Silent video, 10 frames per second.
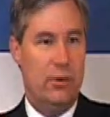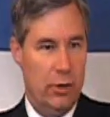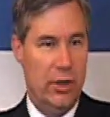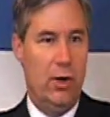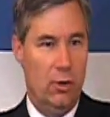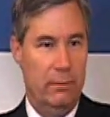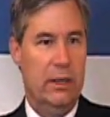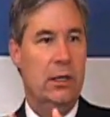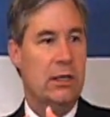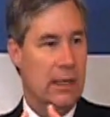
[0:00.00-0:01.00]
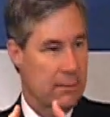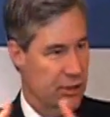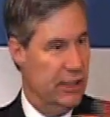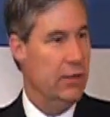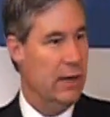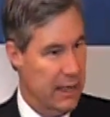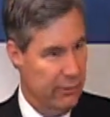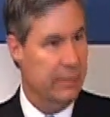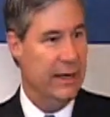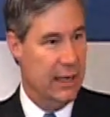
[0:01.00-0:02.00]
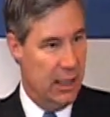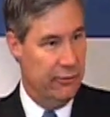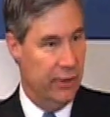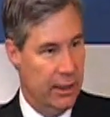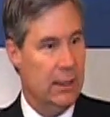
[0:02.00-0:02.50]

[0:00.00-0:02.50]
when the whole bill comes and you get everybody covered.